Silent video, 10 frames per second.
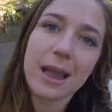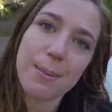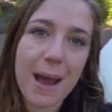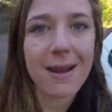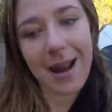
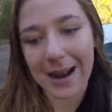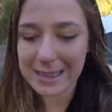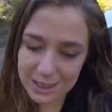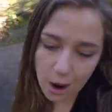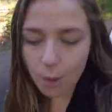come on,
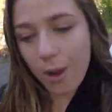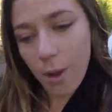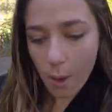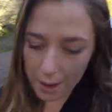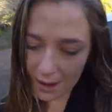let's go.
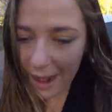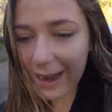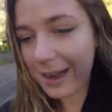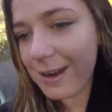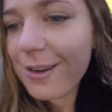We're in our
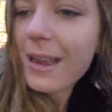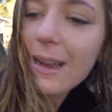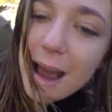little green